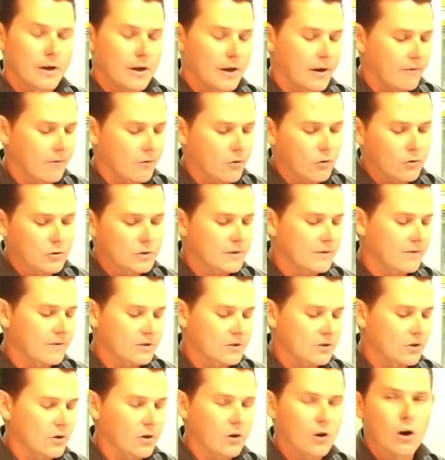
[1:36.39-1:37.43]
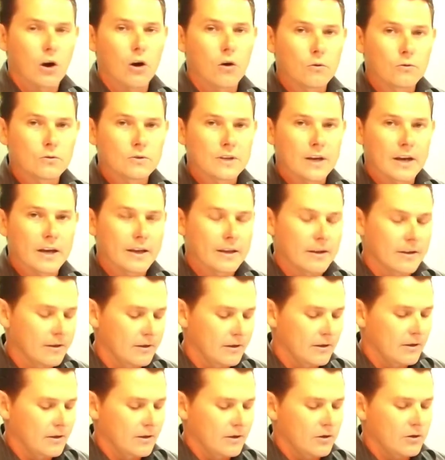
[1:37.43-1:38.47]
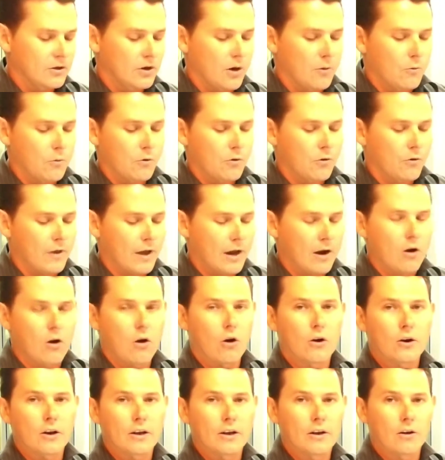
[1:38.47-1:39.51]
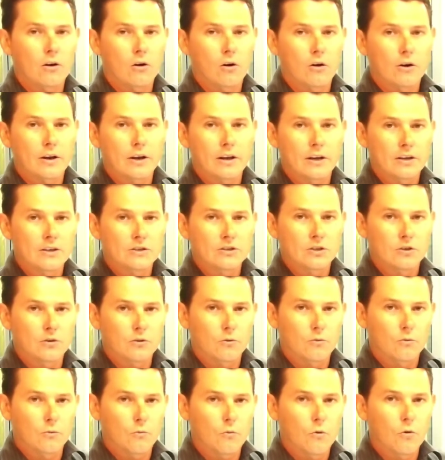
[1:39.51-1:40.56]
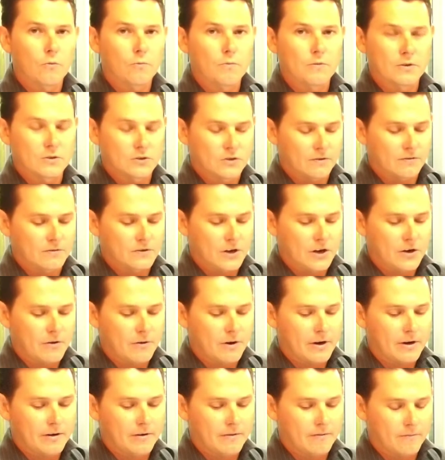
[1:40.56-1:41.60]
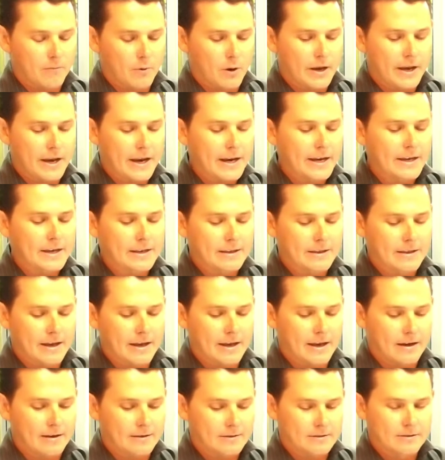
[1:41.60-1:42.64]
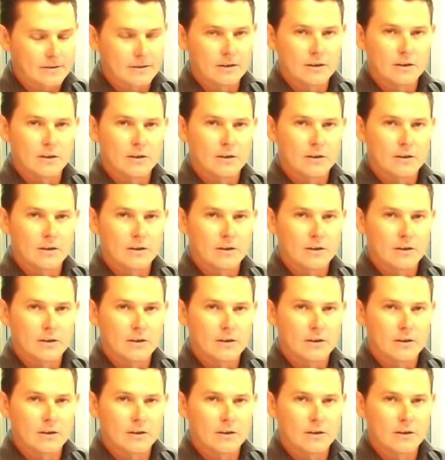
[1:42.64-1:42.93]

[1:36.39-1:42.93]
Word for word: And of course, if it's on a cold day, you don't want all that hot hot energy or warmth that you've generated by heating the house